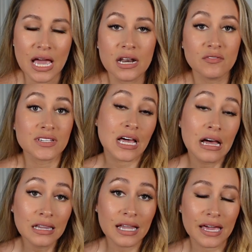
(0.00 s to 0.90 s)
And if it's
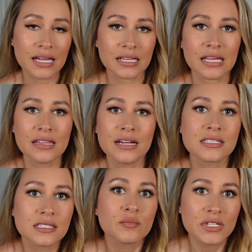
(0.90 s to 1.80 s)
unlikely, then
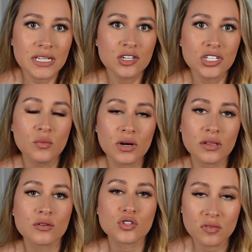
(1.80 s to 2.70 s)
it's potentially one
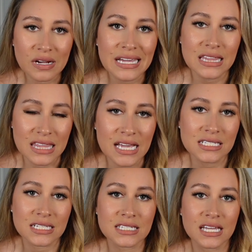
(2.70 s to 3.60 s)
of those great
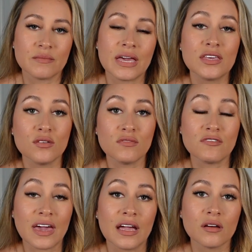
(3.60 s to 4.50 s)
things that's going to make you
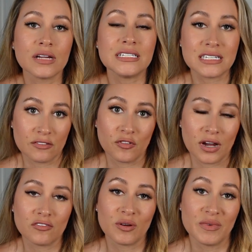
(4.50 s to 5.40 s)
very
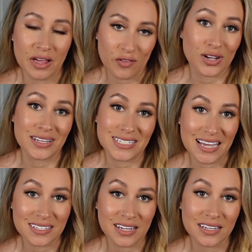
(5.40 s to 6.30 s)
different from another
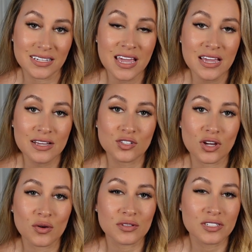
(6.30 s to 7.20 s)
contestant.
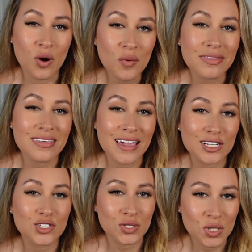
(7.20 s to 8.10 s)
So don't
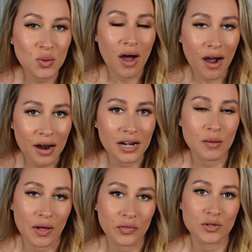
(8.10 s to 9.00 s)
think too hard
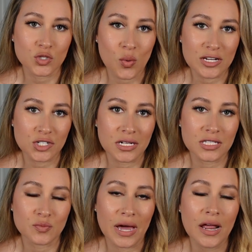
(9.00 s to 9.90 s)
about those
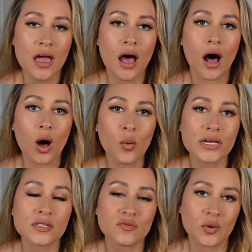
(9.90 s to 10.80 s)
questions, but
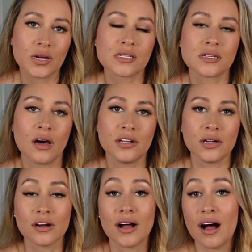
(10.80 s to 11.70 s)
always focus on
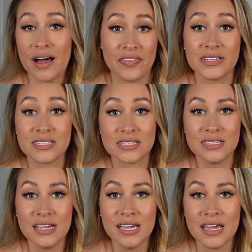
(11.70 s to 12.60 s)
your
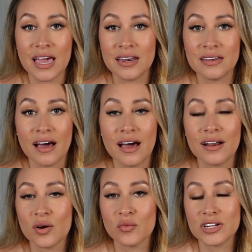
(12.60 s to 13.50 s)
authenticity and
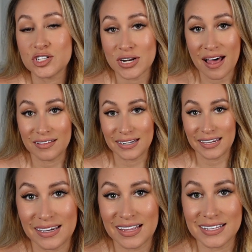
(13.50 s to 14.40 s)
not
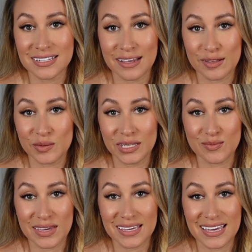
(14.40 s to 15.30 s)
originality. And that's another really
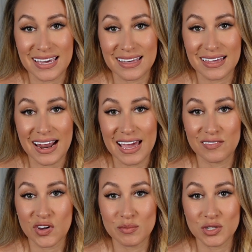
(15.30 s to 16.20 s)
big key that I
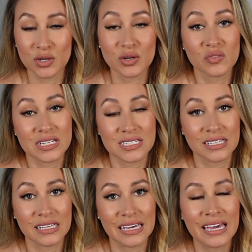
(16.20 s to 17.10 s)
have come to learn
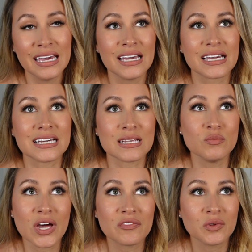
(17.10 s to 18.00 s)
recently, because
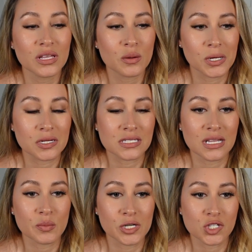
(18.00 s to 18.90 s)
I'm definitely a person
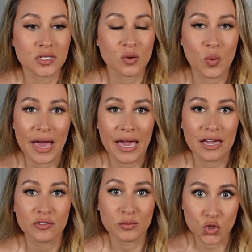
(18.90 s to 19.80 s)
that pushes
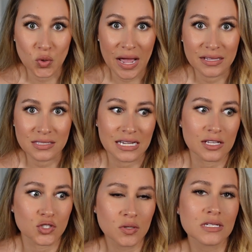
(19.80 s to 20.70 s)
away from trends.
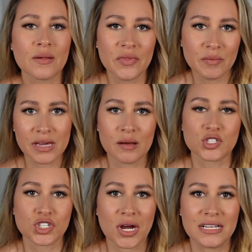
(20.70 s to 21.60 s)
Like, as soon as something
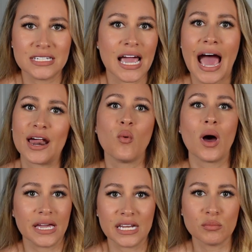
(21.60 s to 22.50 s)
becomes trendy, I don't
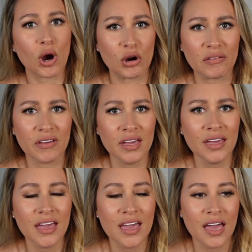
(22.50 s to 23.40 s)
want any part of
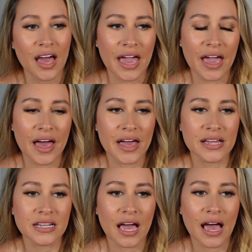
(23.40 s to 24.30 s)
it.
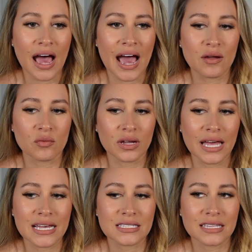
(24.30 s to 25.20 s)
And I
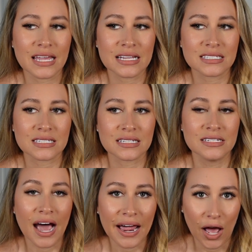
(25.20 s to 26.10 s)
realize that that's
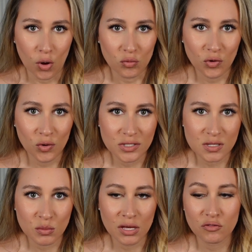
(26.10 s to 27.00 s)
not helpful
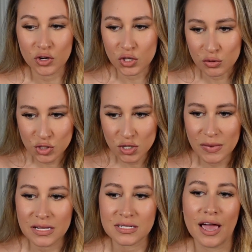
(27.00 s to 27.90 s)
to me for
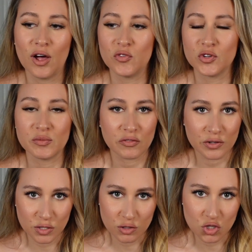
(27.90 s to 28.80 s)
YouTube. That's not helpful to me
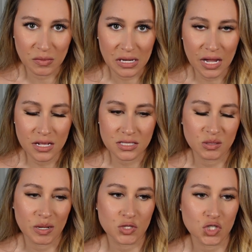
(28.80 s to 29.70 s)
for social media. And
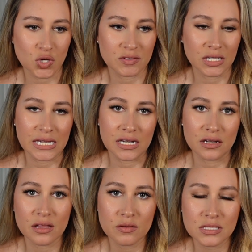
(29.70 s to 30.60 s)
sometimes you do have to lean
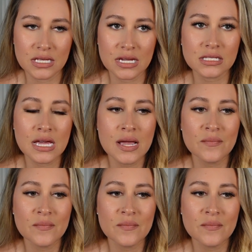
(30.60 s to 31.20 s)
into those things.